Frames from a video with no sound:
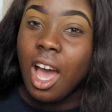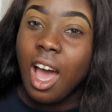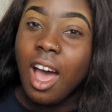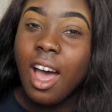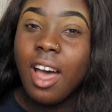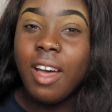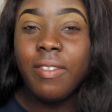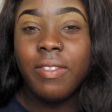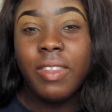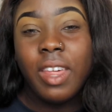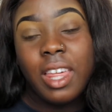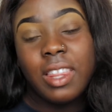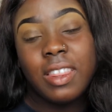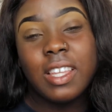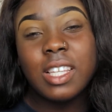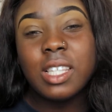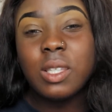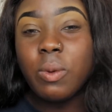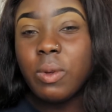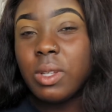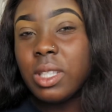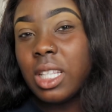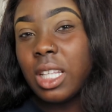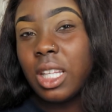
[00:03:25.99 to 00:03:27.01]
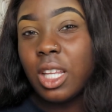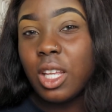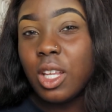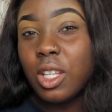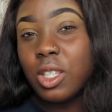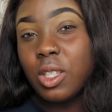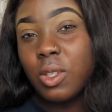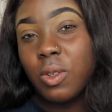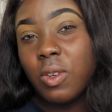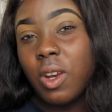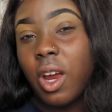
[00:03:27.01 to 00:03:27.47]
uh this one's a
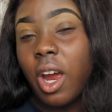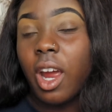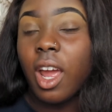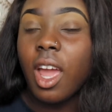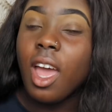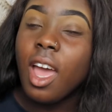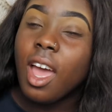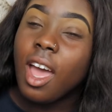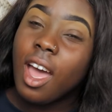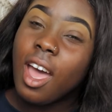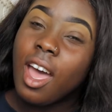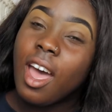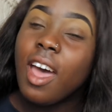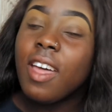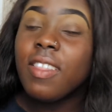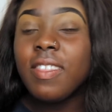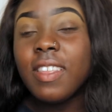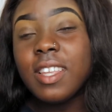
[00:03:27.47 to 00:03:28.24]
little too dark uh,